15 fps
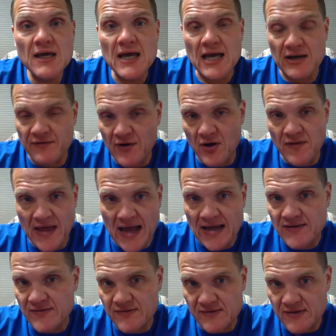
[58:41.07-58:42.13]
And if all
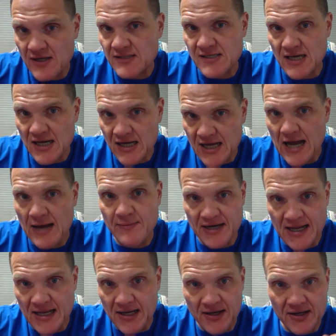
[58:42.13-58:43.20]
that doesn't
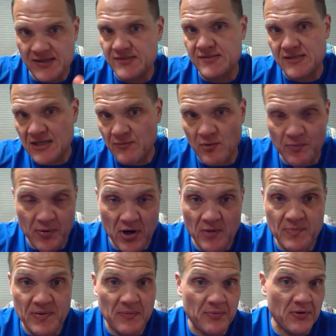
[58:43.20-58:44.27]
accommodate us, then we'll park
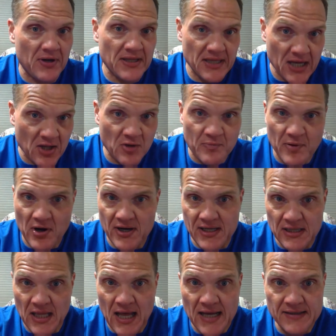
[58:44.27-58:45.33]
people in the other
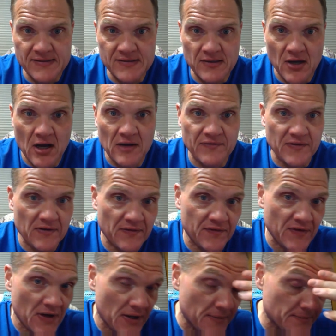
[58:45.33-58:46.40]
parking lot off of
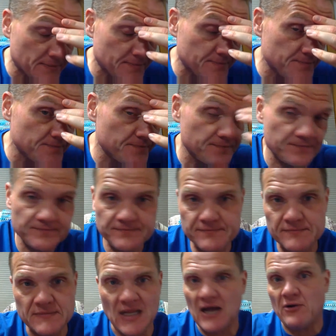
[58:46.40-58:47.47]

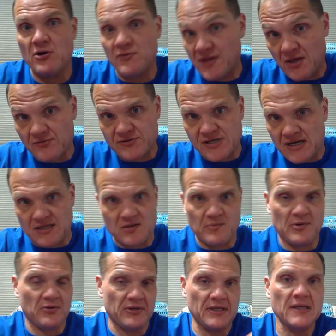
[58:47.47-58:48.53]
the other side of the
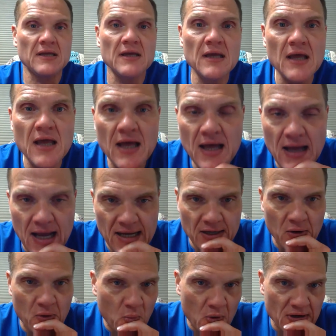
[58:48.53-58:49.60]
building. I
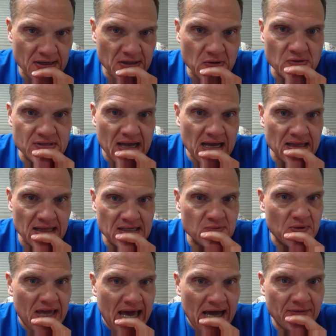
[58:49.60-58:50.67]
don't want to use that unless
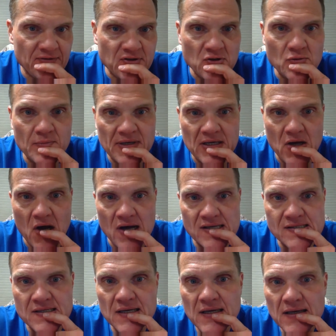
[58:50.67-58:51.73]
we have to,
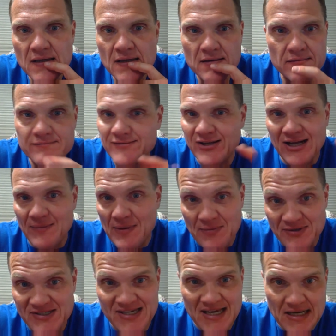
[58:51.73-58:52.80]
because you're not gonna be
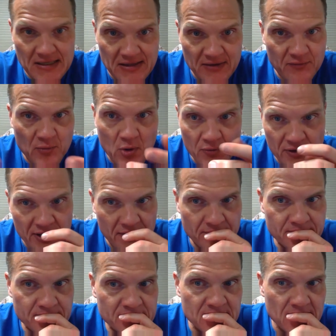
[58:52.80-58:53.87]
able to see anything from over there.
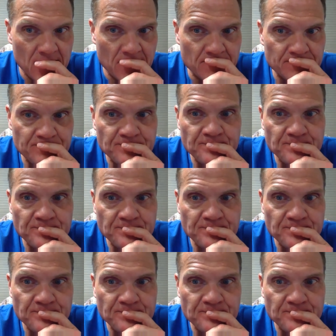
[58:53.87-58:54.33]
So